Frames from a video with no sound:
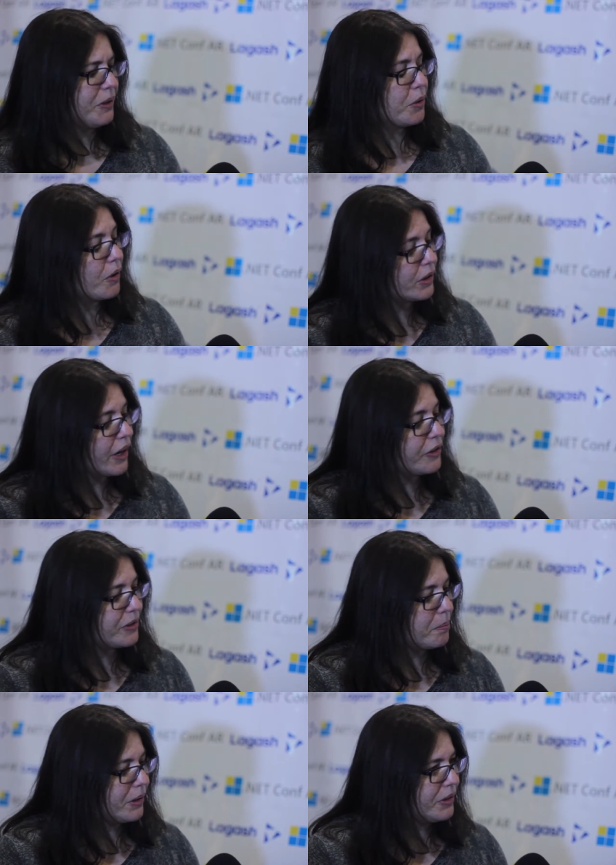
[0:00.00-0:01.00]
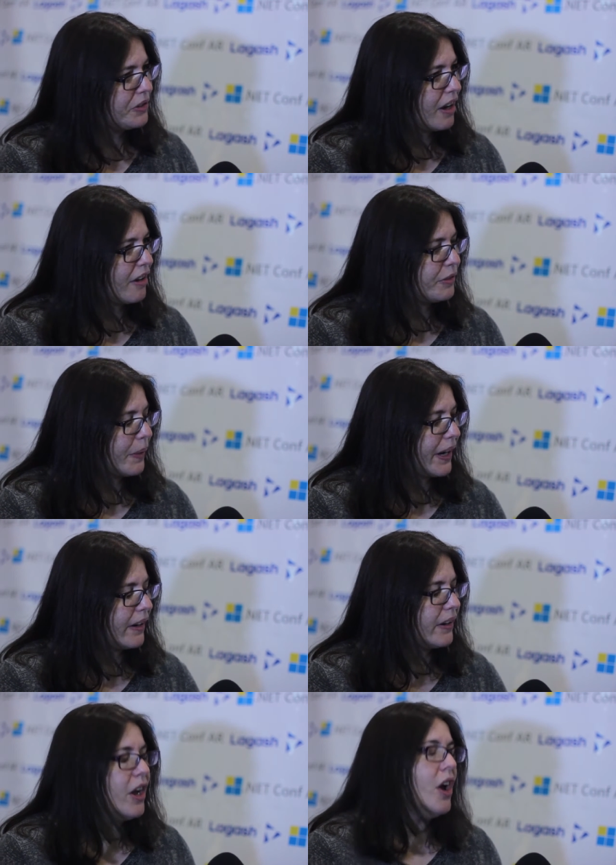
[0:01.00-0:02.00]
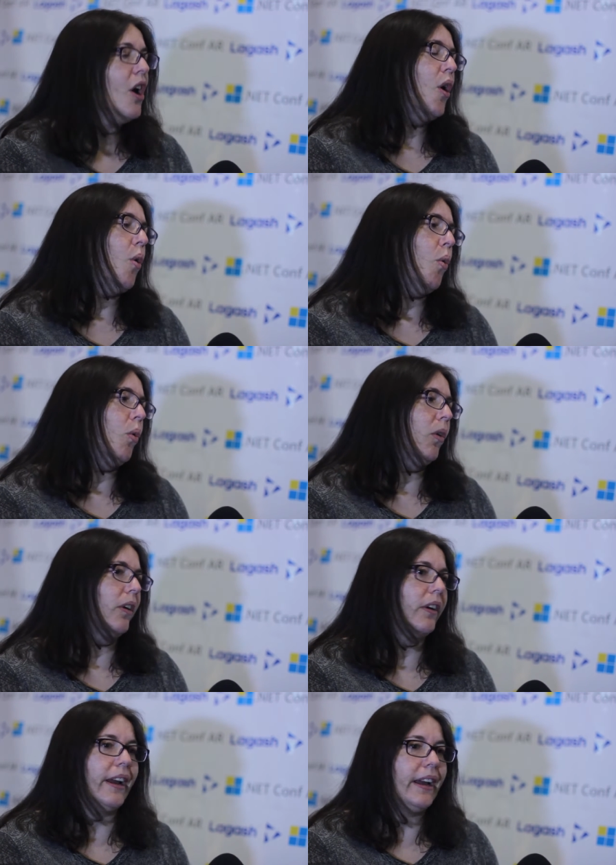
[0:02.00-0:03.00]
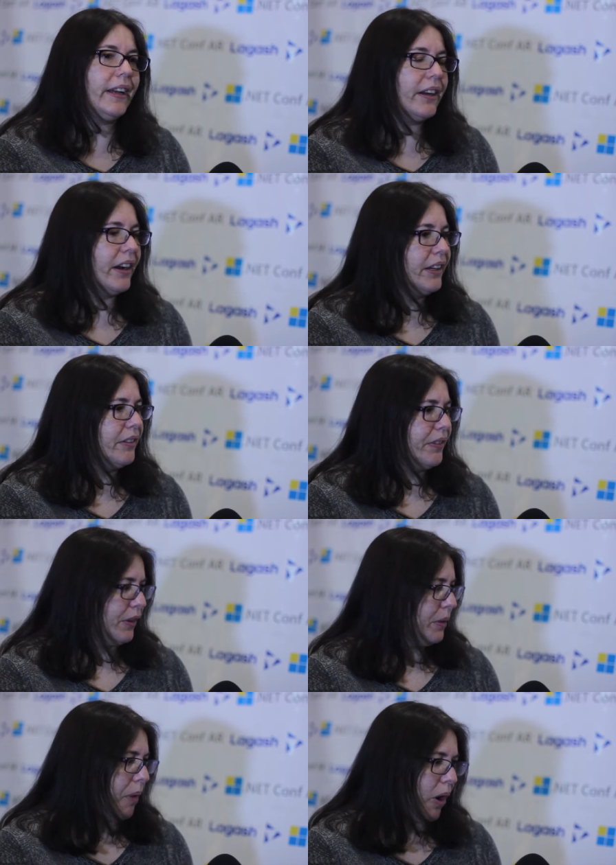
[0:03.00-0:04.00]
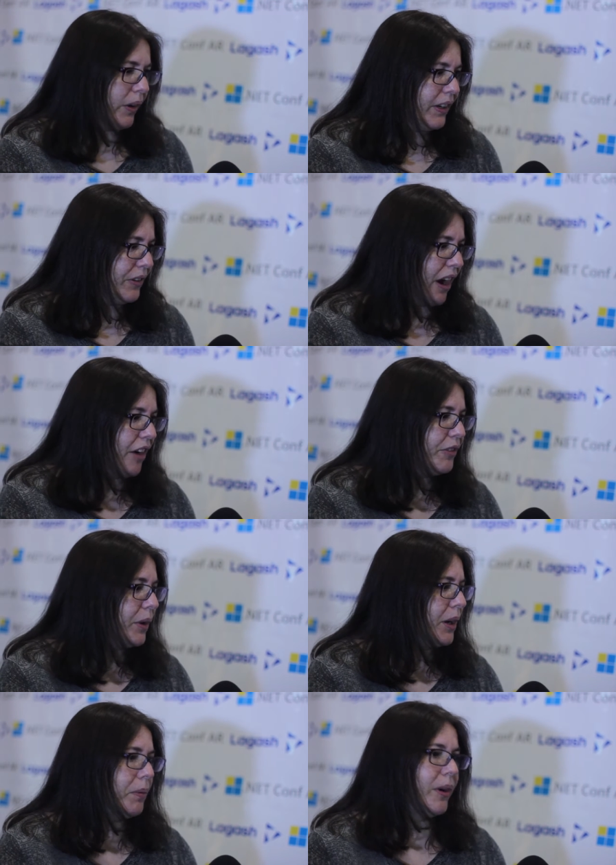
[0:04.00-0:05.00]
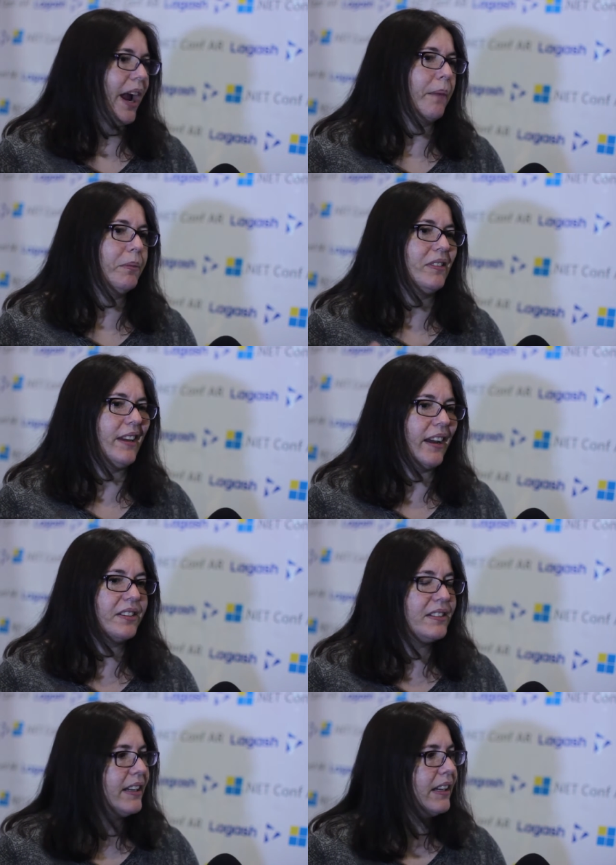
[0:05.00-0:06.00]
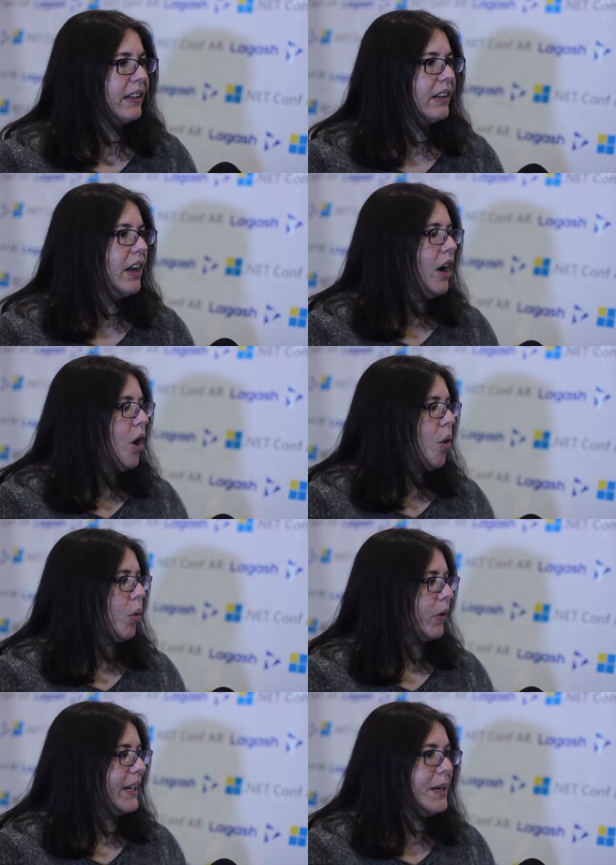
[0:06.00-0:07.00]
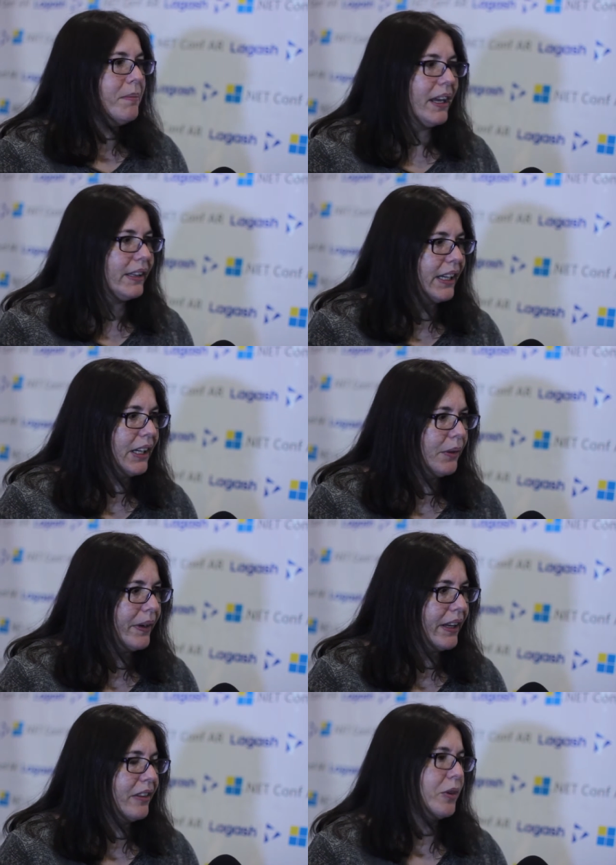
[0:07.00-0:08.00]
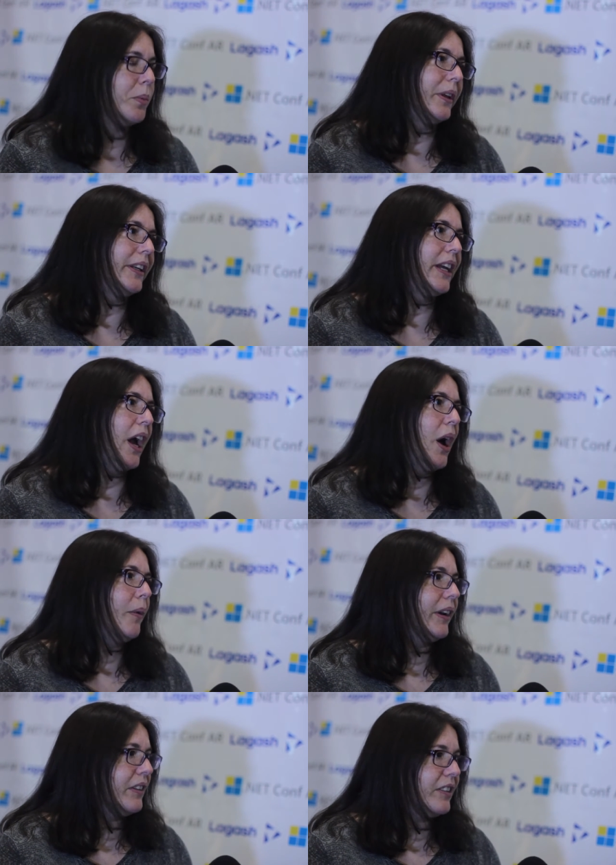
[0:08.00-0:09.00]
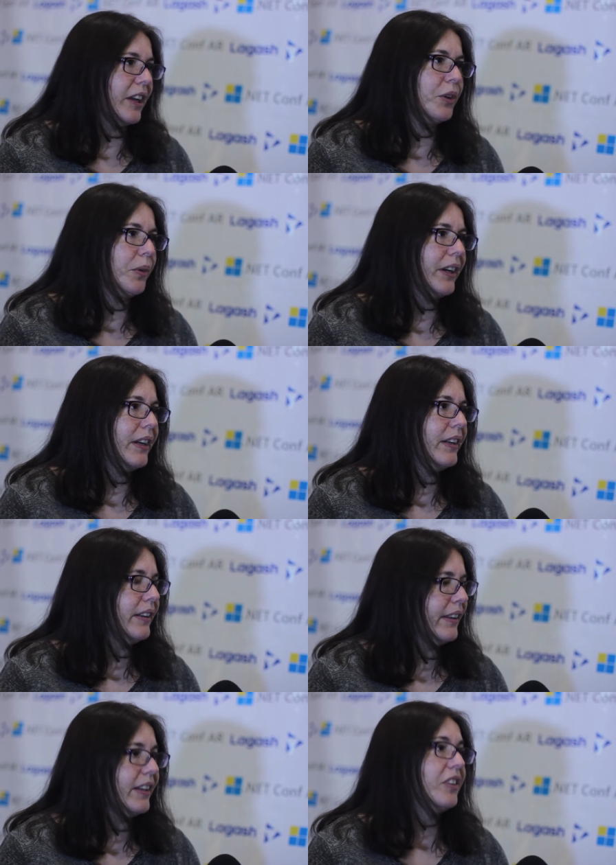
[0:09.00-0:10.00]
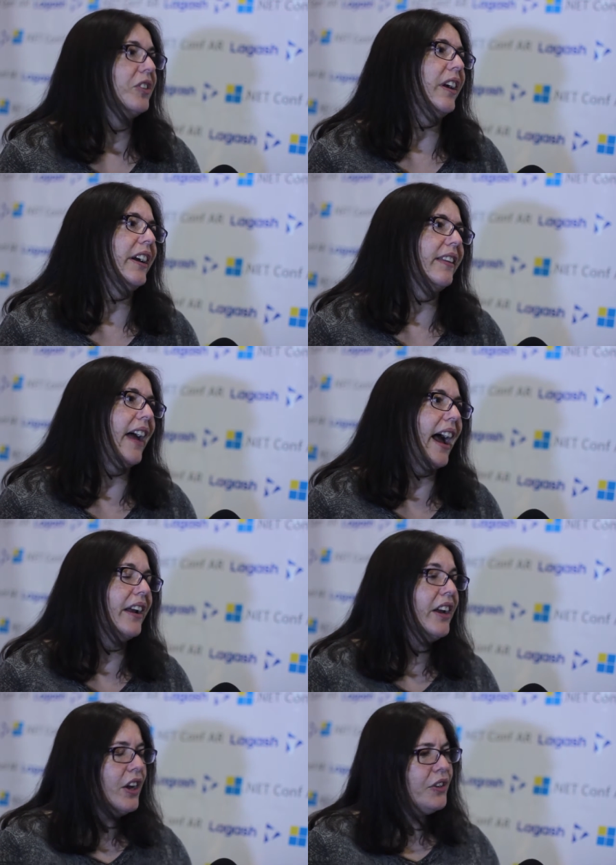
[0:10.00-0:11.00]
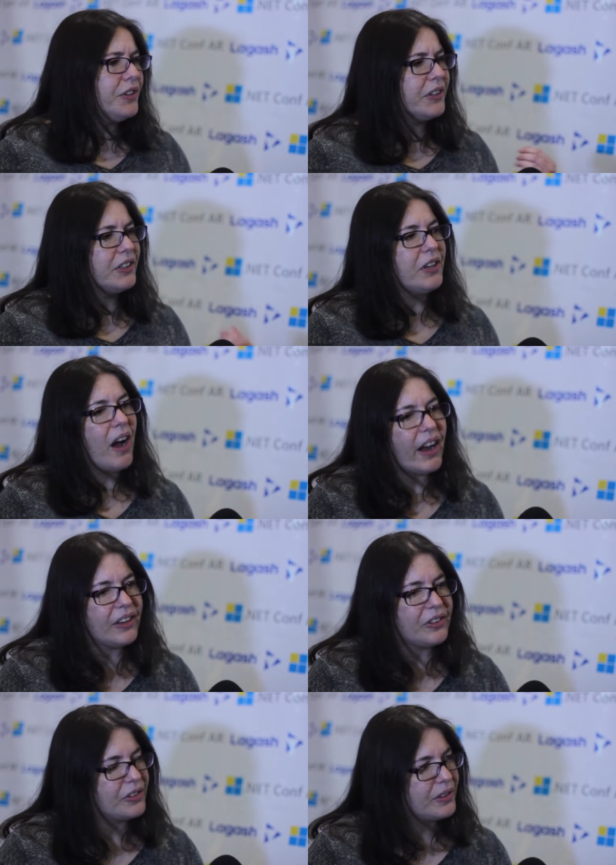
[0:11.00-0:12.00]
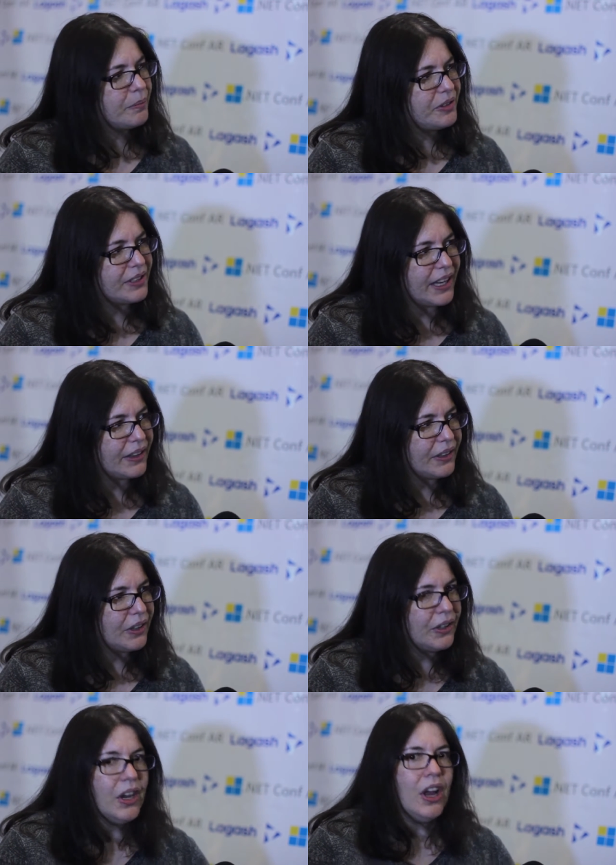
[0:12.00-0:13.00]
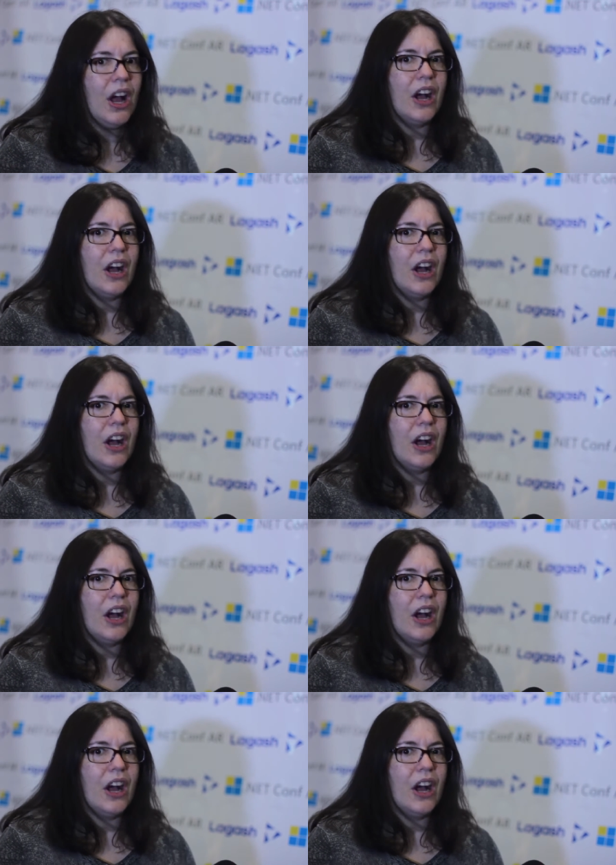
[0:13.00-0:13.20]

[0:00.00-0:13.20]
your own custom built software, or any kind of third-party software, perhaps texting or emailing with Twilio and SendGrid and things like that. So you can tie systems together,